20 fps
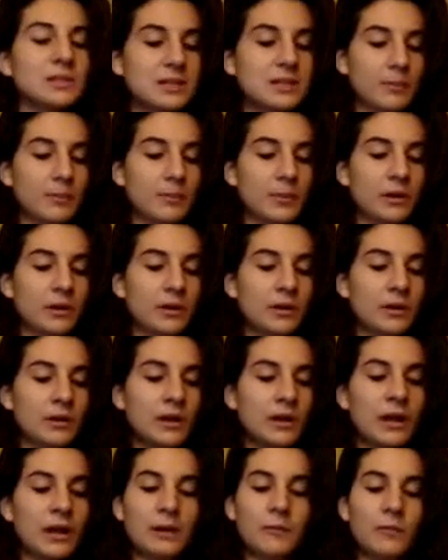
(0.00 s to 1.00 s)
temper,
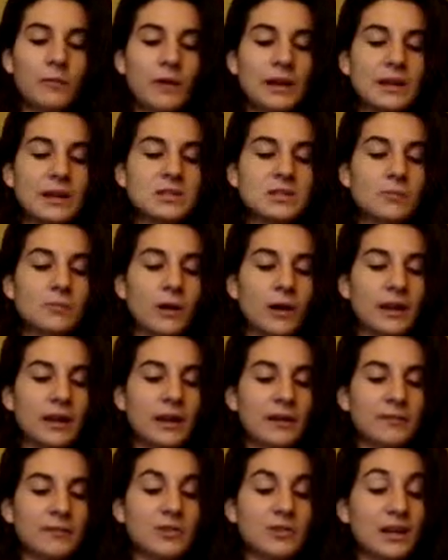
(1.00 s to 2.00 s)
and ready to run
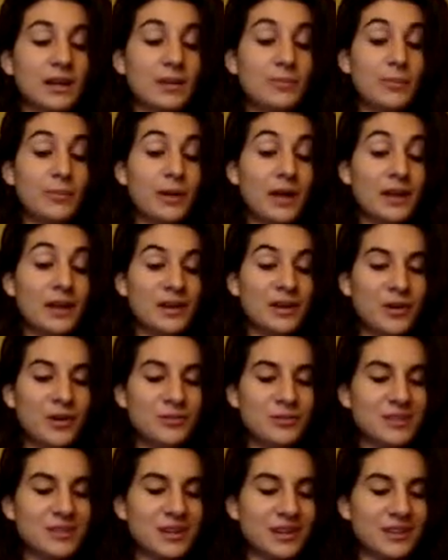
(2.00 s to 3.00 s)
after any
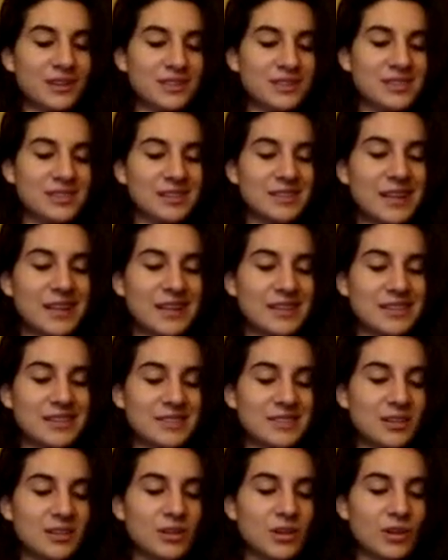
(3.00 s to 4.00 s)
petticoat on the
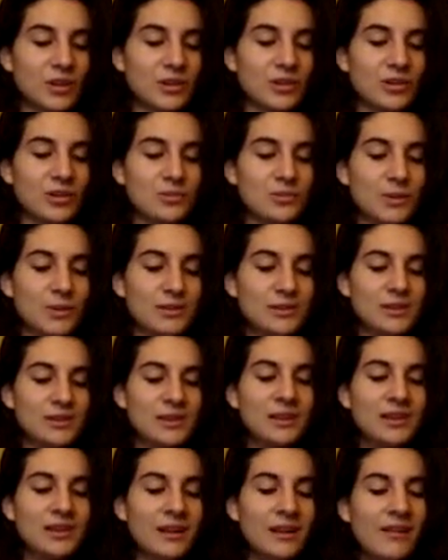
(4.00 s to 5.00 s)
slightest encouragement.
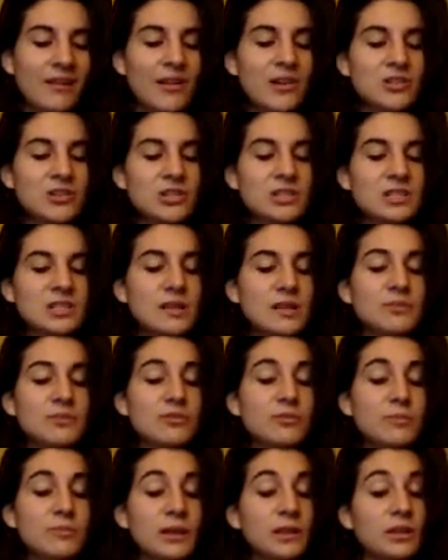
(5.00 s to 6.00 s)
She seemed
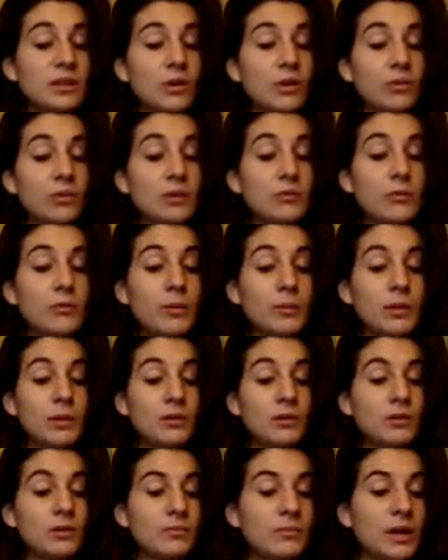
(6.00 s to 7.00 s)
to have been the only
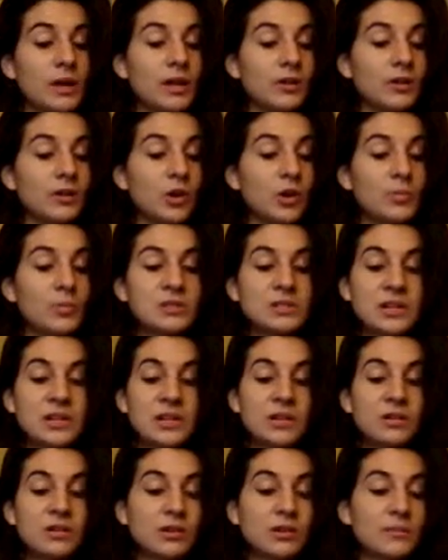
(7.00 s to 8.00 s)
woman who made no
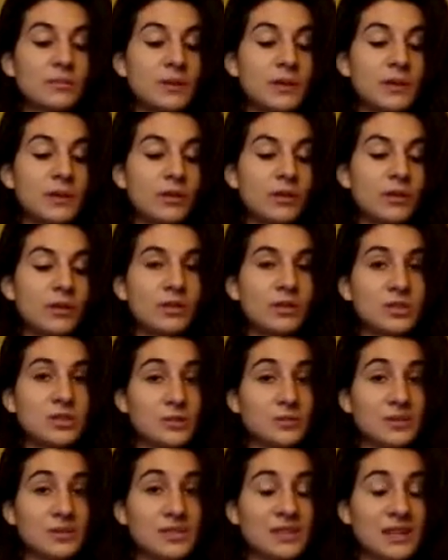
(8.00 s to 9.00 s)
particular appeal
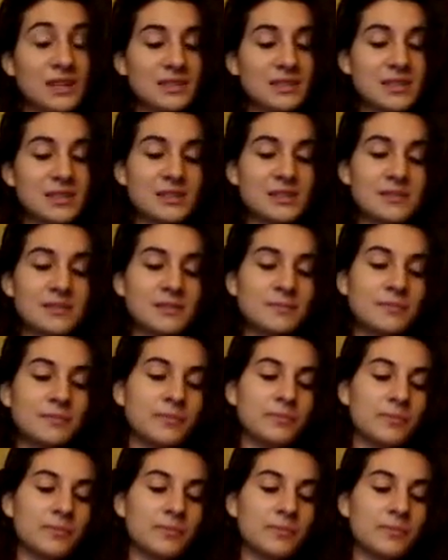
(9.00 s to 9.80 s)
to his senses.